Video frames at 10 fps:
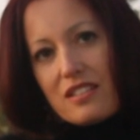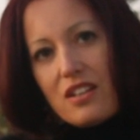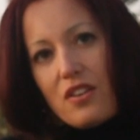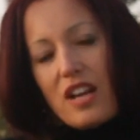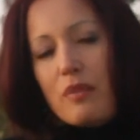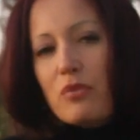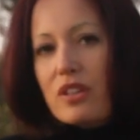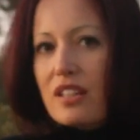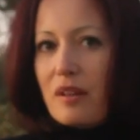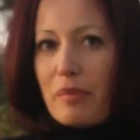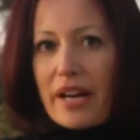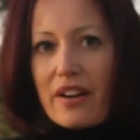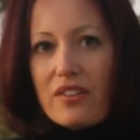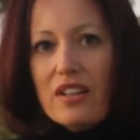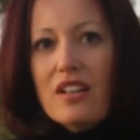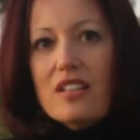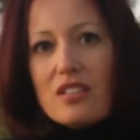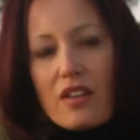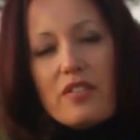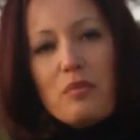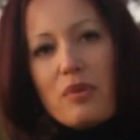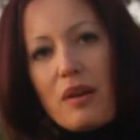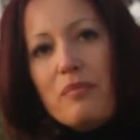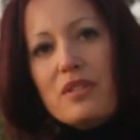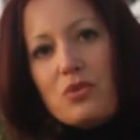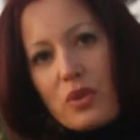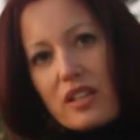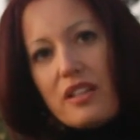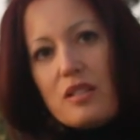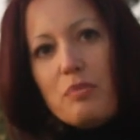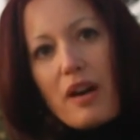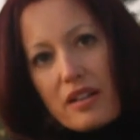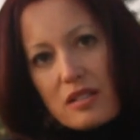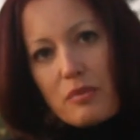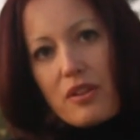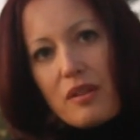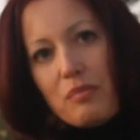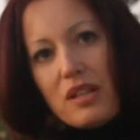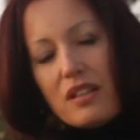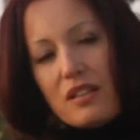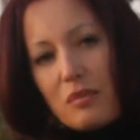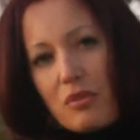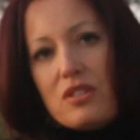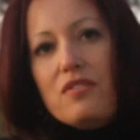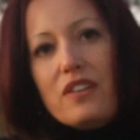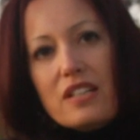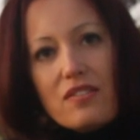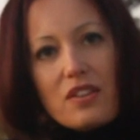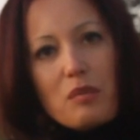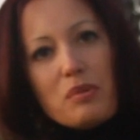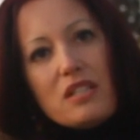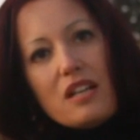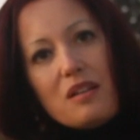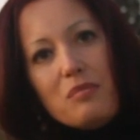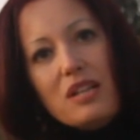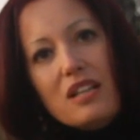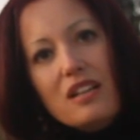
You know, and I'm really about solving the problem as quickly as possible and being the most effective therapist I can be.